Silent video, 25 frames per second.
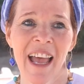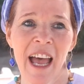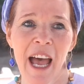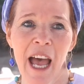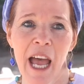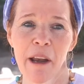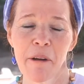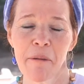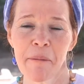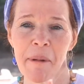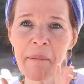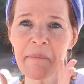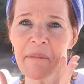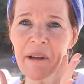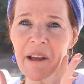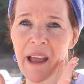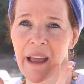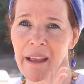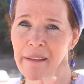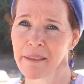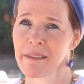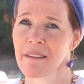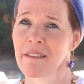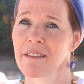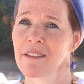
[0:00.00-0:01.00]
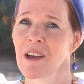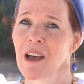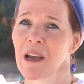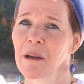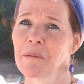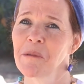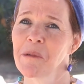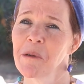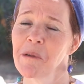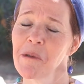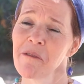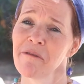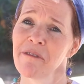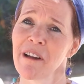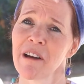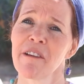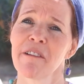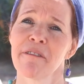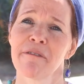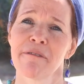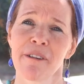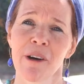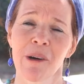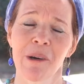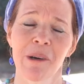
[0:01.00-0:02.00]
I remember at the time we were very
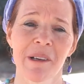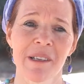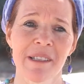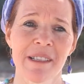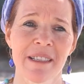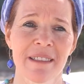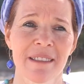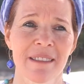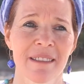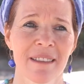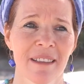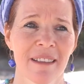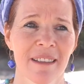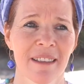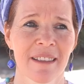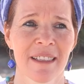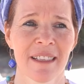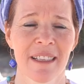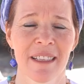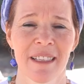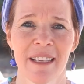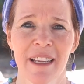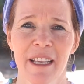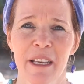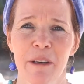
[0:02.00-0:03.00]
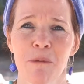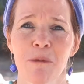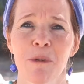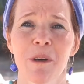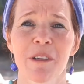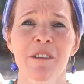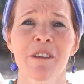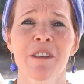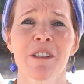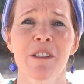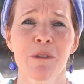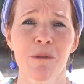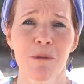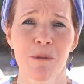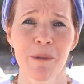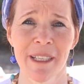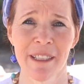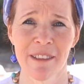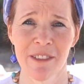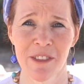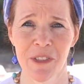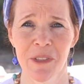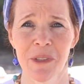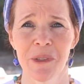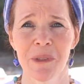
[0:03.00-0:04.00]
focused in what could
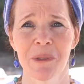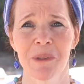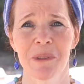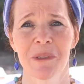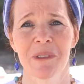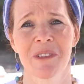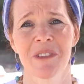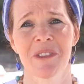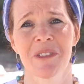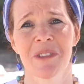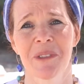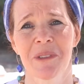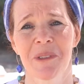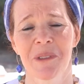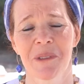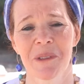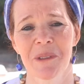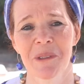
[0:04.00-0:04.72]
we do to